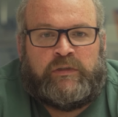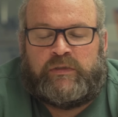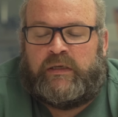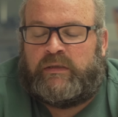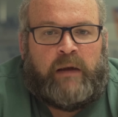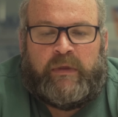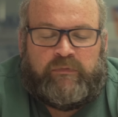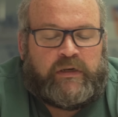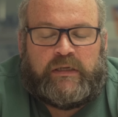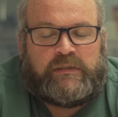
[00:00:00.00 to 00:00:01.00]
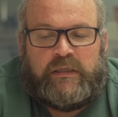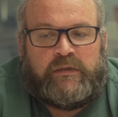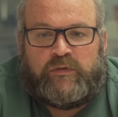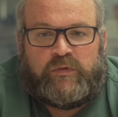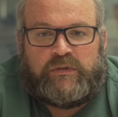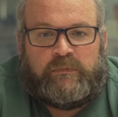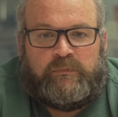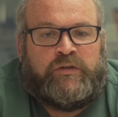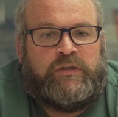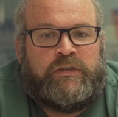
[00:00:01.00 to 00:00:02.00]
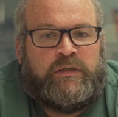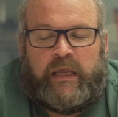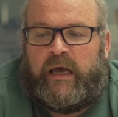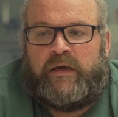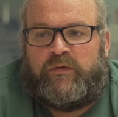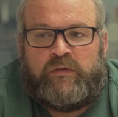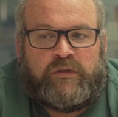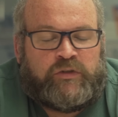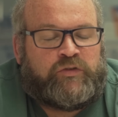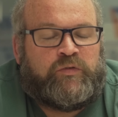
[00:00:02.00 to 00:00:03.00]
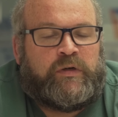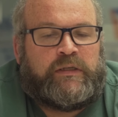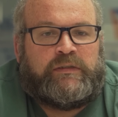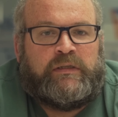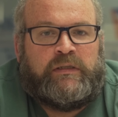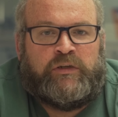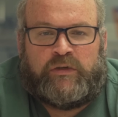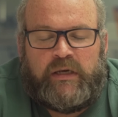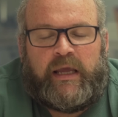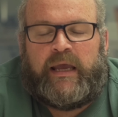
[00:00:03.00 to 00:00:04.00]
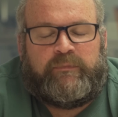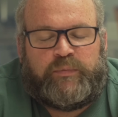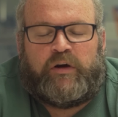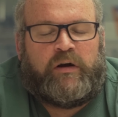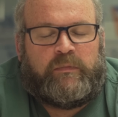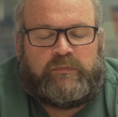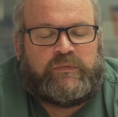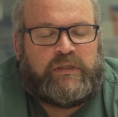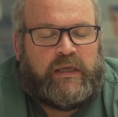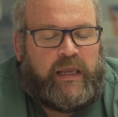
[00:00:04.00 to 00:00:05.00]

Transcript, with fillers: just like I'm never gonna say there was a good Cat or Detroit. You're gonna have problems.